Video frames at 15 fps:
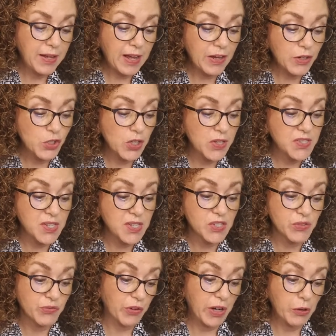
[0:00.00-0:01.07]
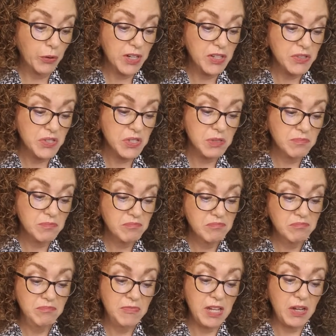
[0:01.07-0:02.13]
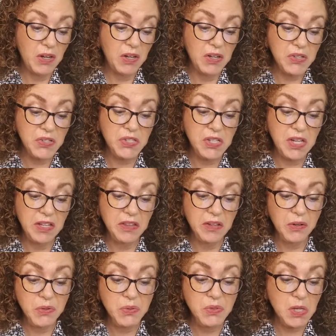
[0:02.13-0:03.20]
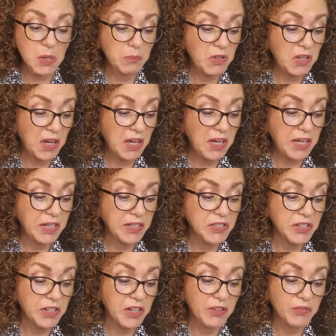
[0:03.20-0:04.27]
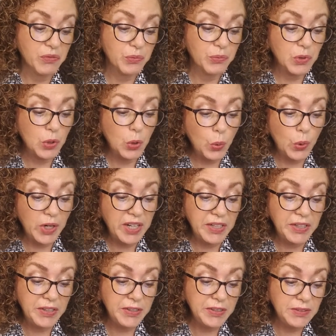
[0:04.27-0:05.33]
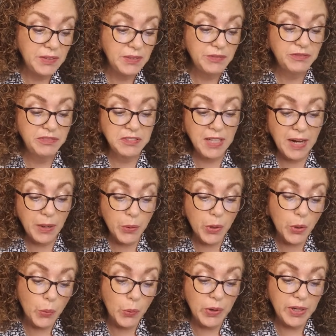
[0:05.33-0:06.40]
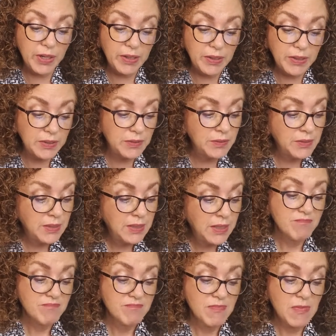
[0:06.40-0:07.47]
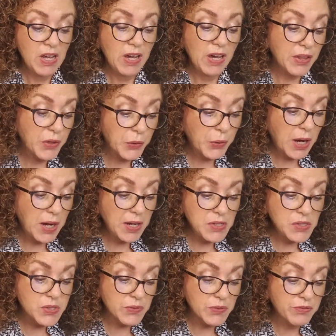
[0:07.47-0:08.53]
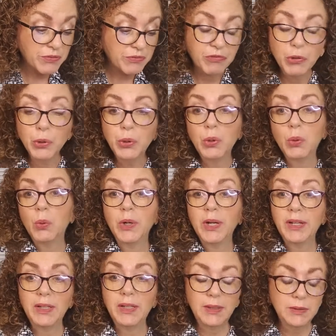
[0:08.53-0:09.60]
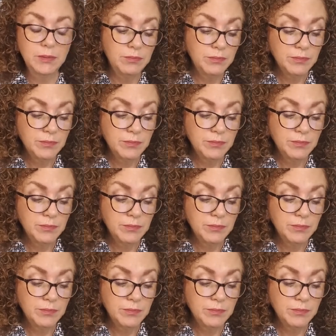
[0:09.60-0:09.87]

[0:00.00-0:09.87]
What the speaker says: actually says fragrance. They all say there's some kind of oil, flower oil, other kinds of fruit oil.